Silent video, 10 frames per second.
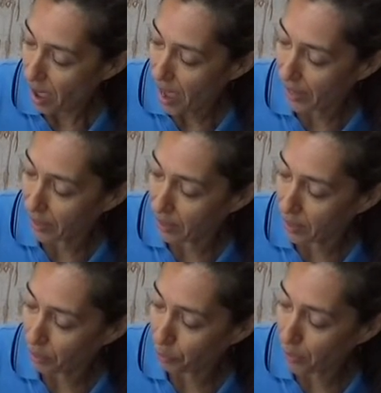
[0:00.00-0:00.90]
It
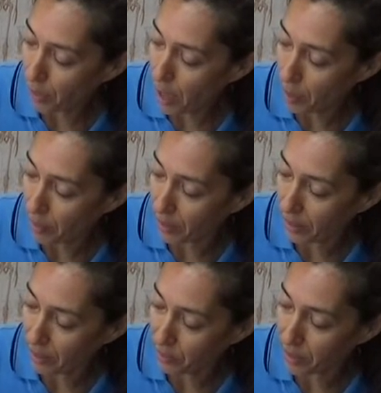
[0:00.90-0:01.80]
can fill up and
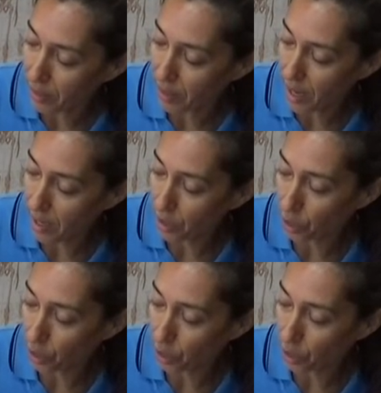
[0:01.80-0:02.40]
kind of distend